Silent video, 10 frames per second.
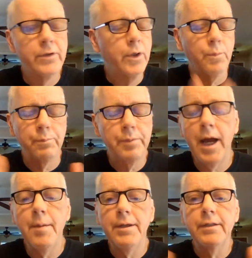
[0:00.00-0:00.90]
So
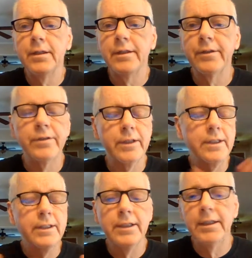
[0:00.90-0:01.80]
comment on this,
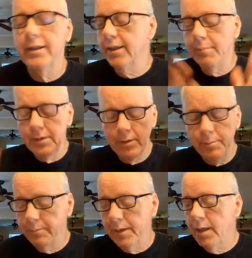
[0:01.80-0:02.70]
study on it, give me
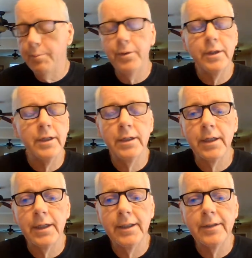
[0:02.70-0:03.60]
some input on
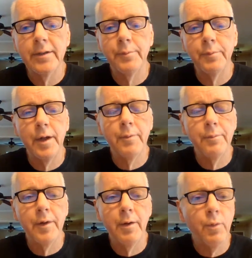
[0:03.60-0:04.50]
it, guys. I'm,
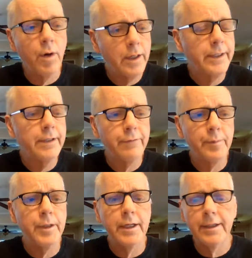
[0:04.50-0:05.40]
I'm, i want to hear
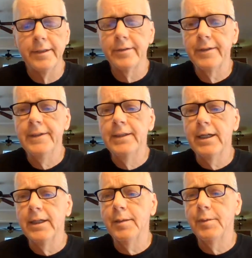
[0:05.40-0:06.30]
from you guys.
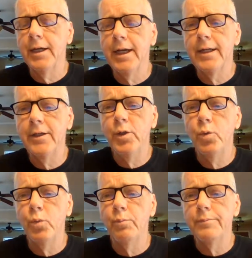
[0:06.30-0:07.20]
Um, I got a
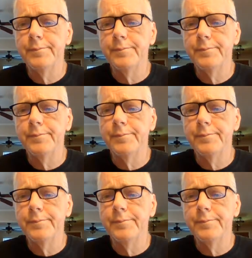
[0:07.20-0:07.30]
new